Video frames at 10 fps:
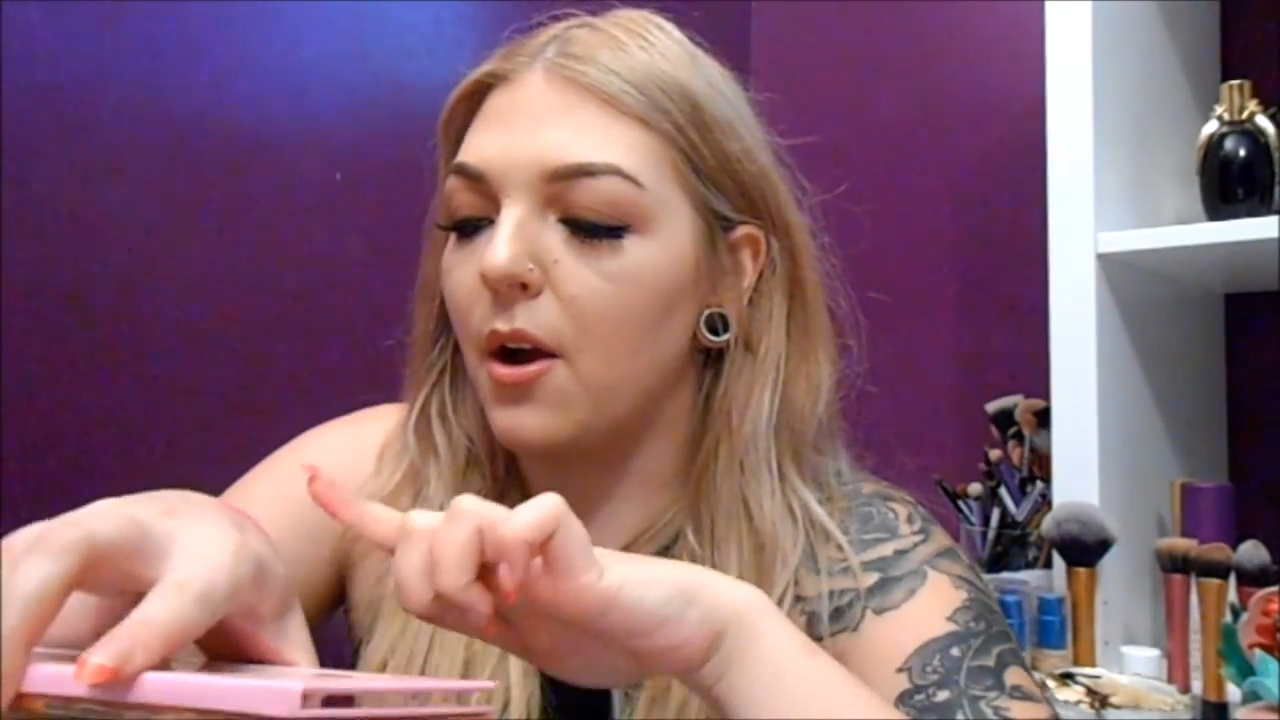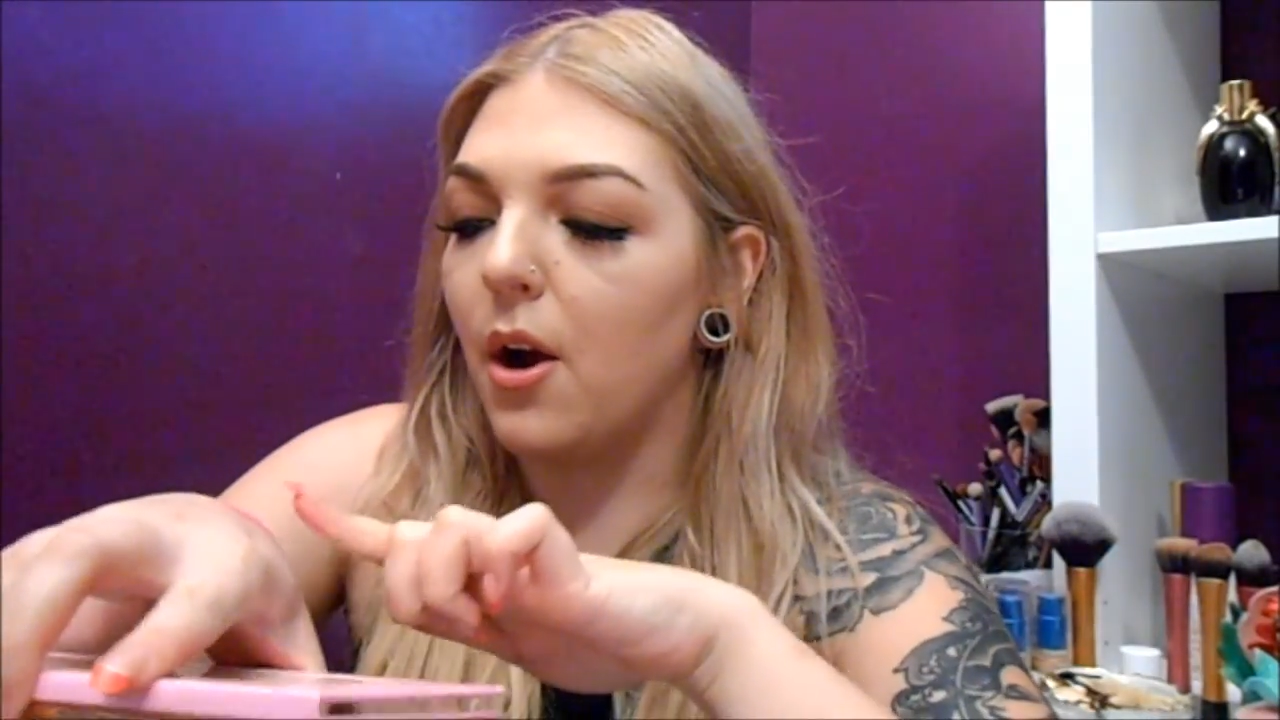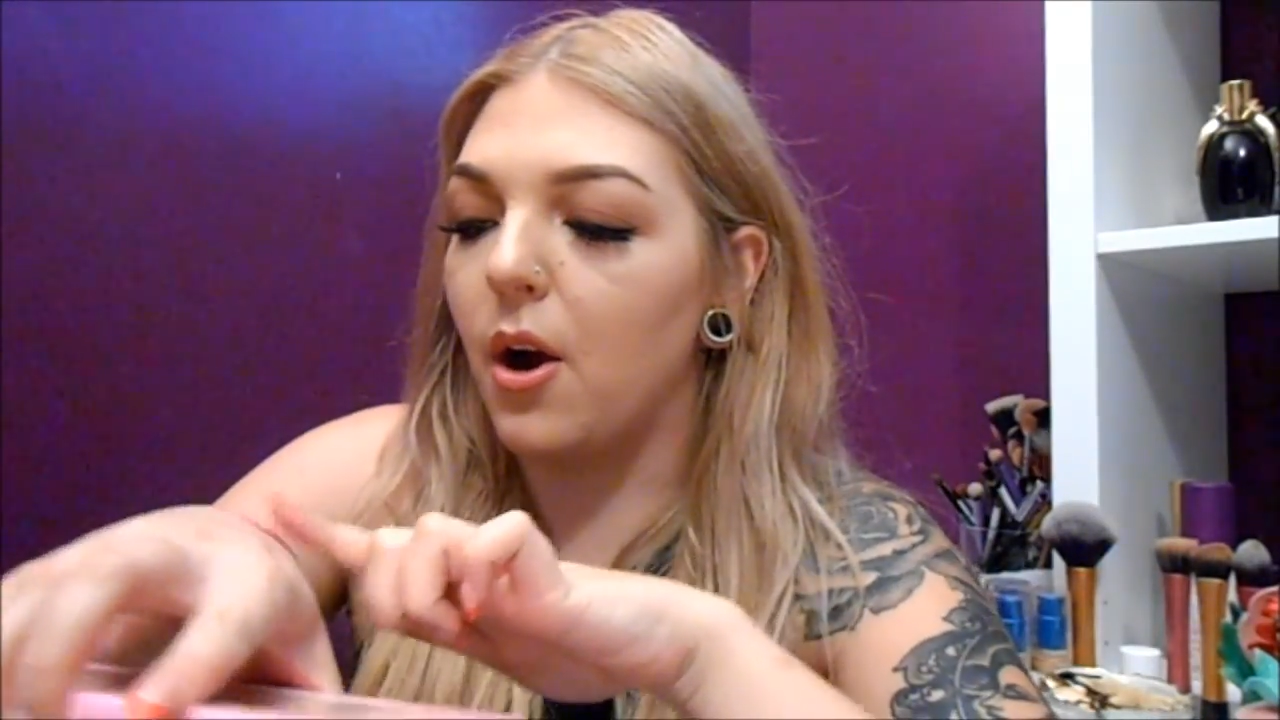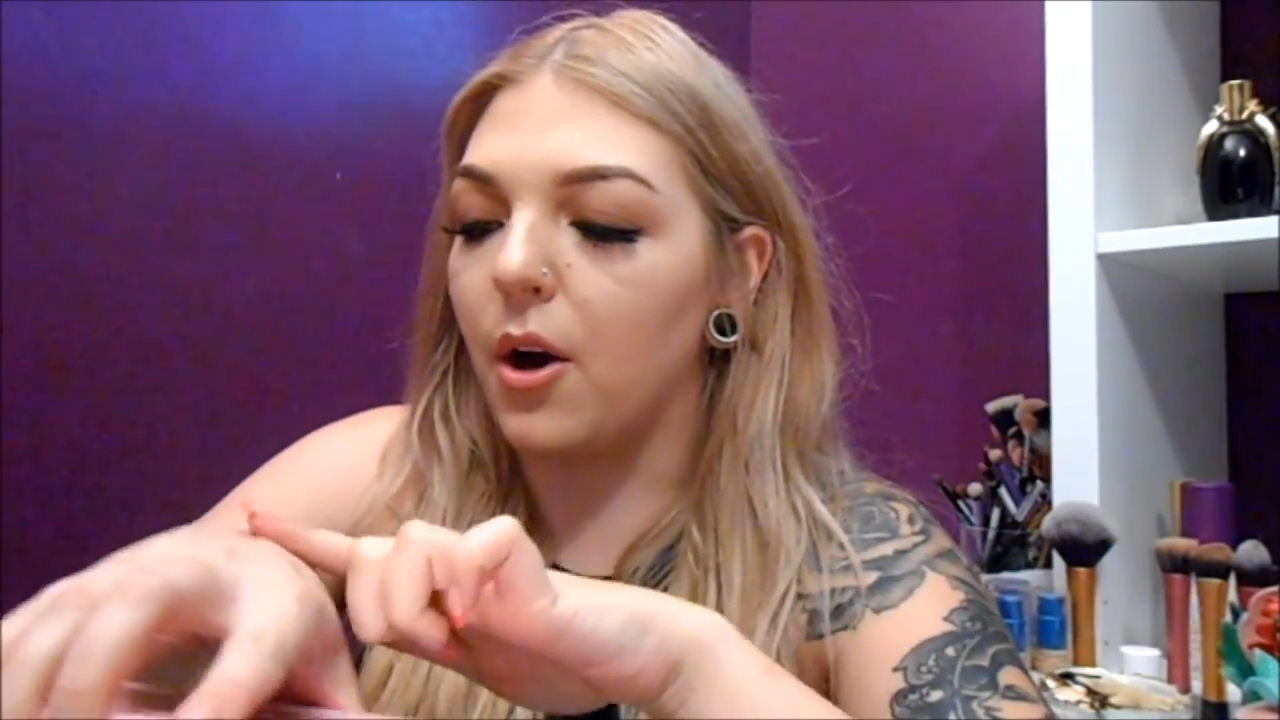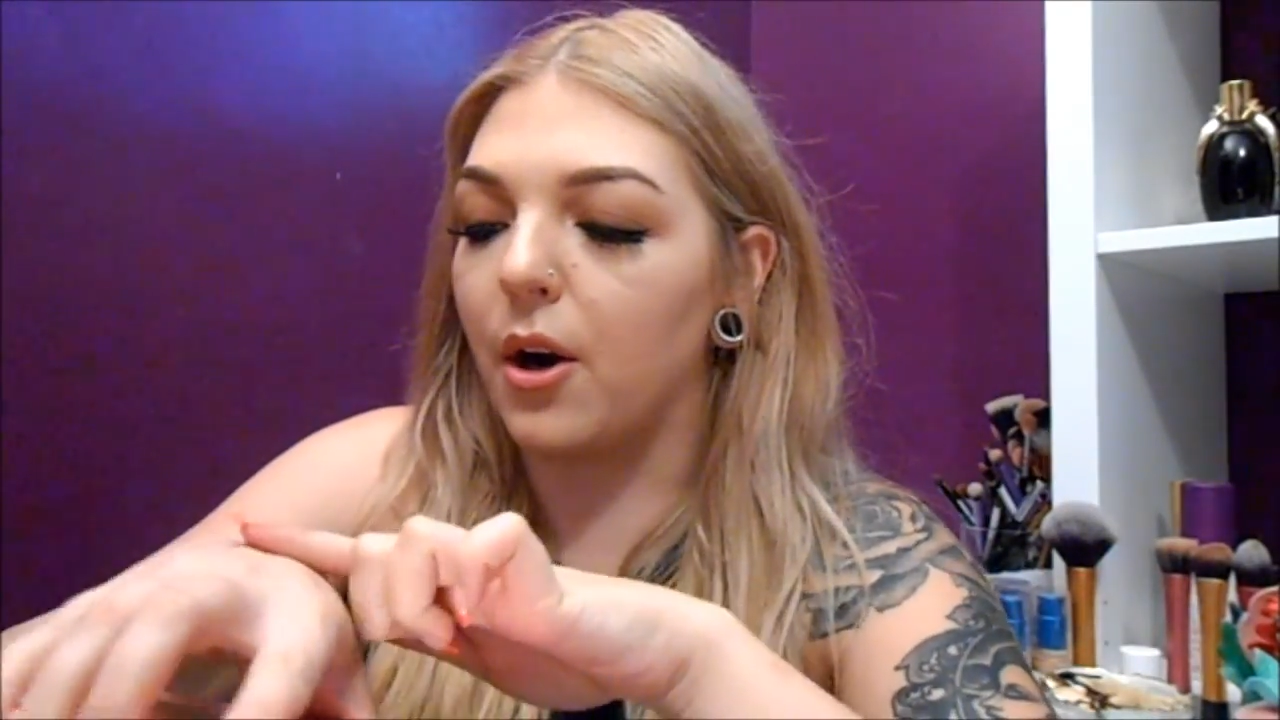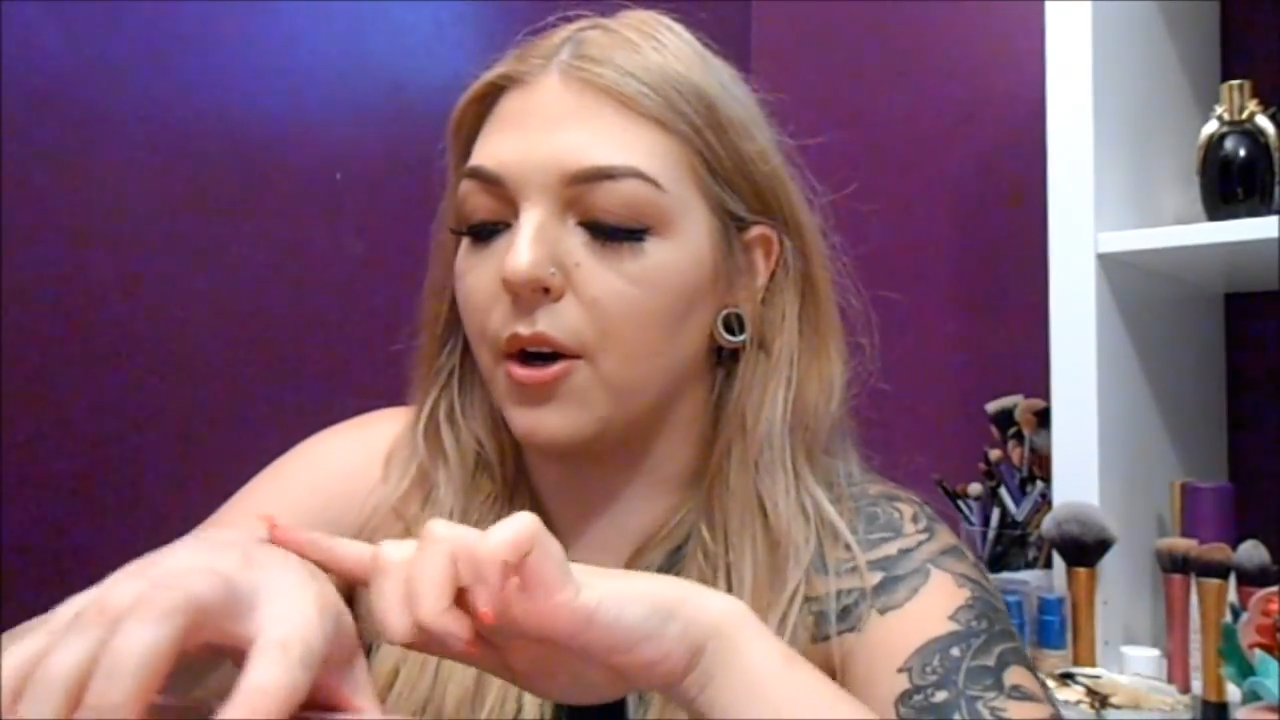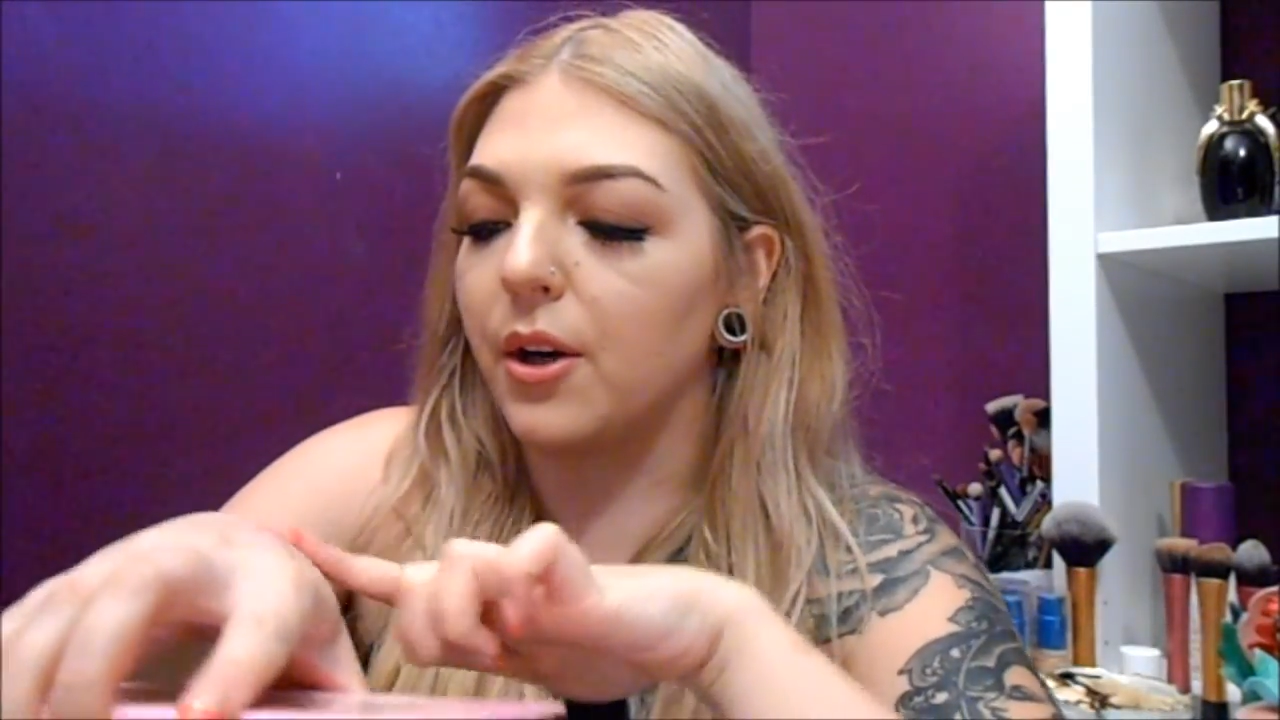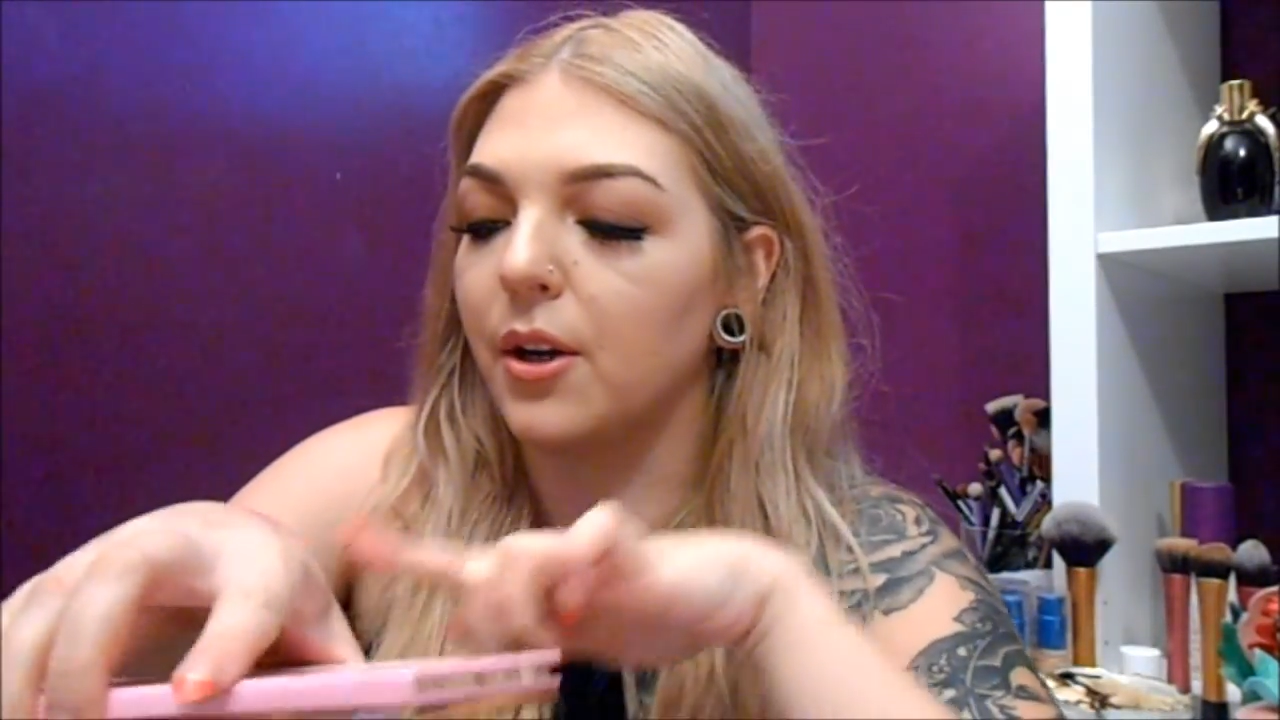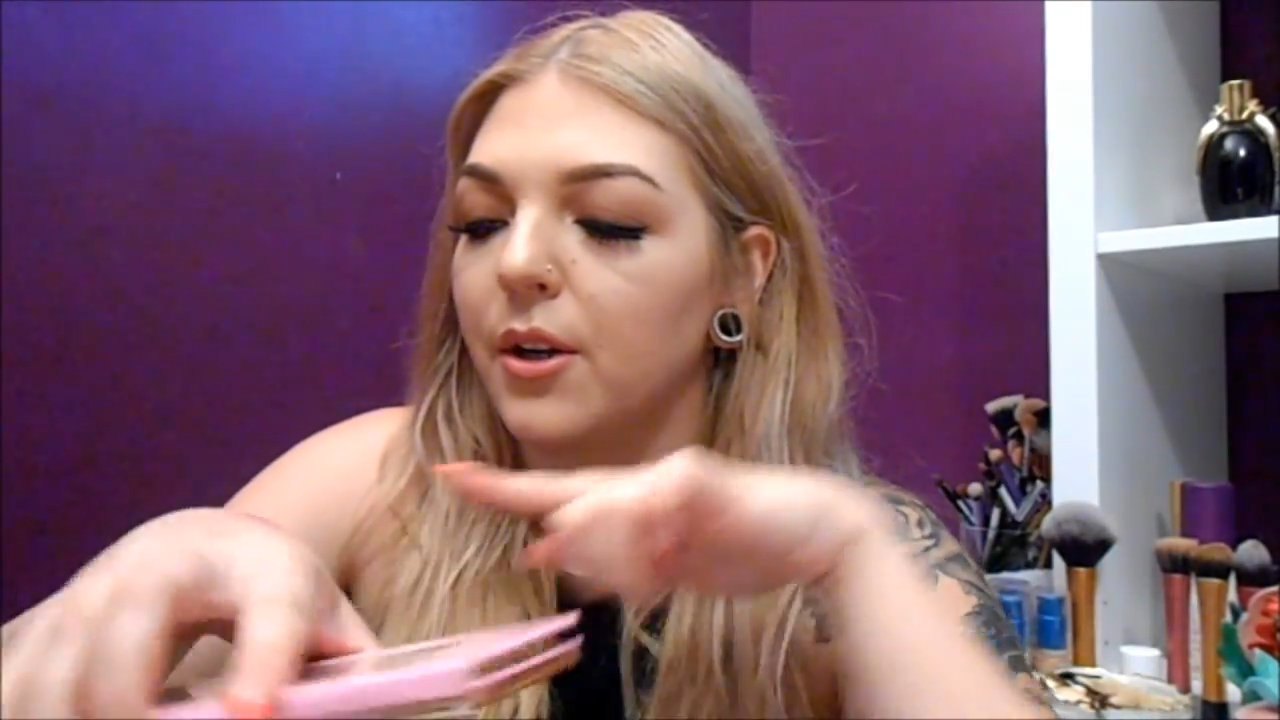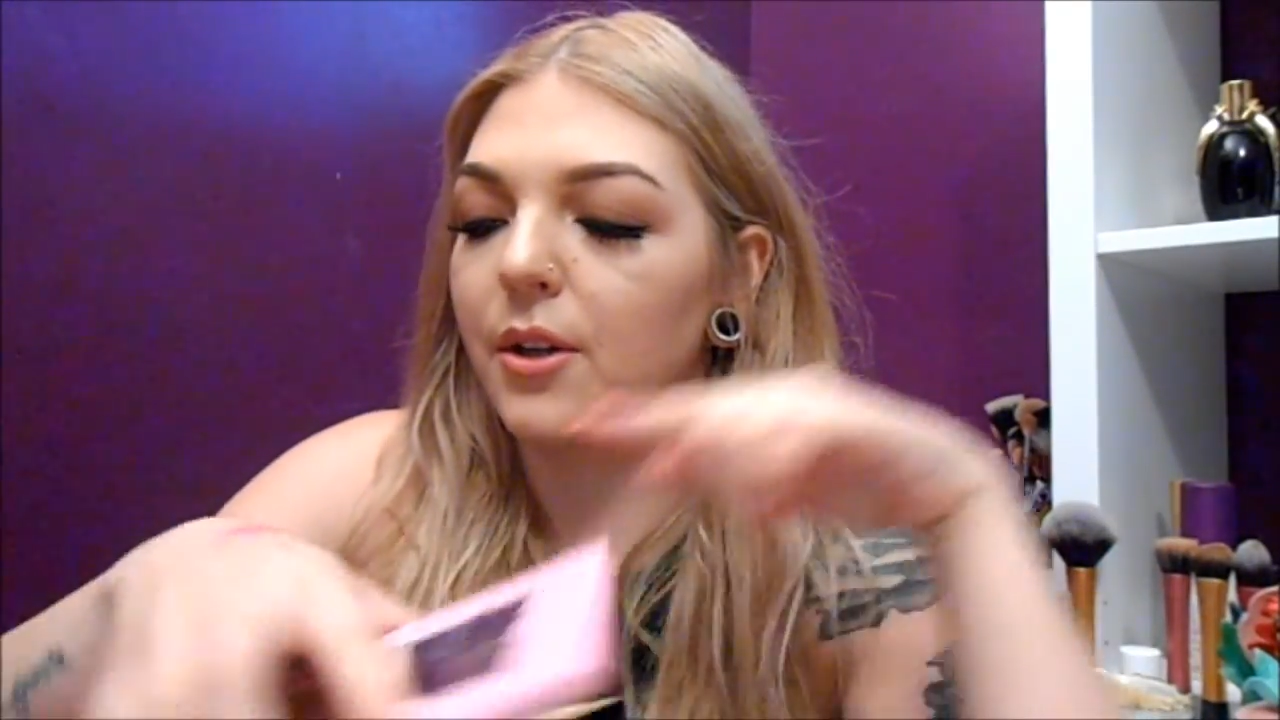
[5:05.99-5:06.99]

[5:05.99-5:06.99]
hard